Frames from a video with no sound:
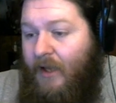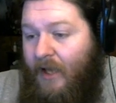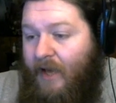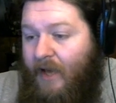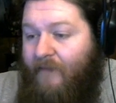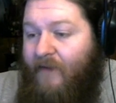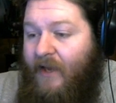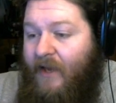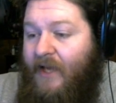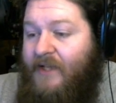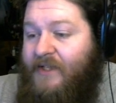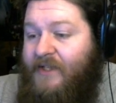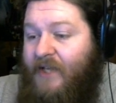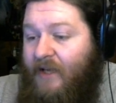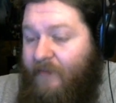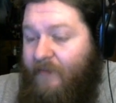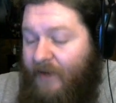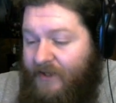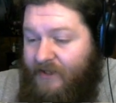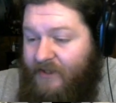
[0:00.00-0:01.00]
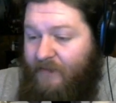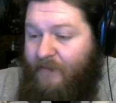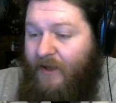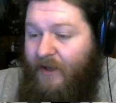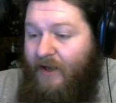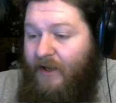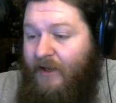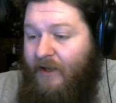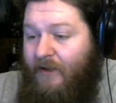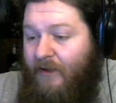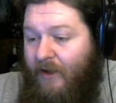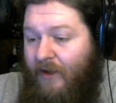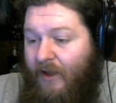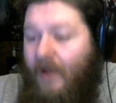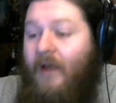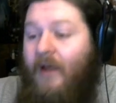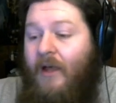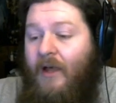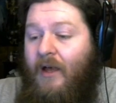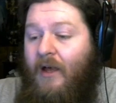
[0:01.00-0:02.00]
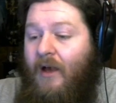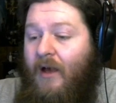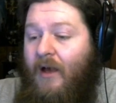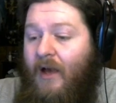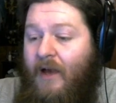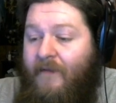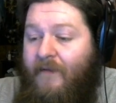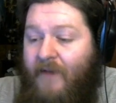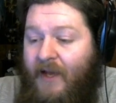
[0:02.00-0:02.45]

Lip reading: If he gets hit by somebody, if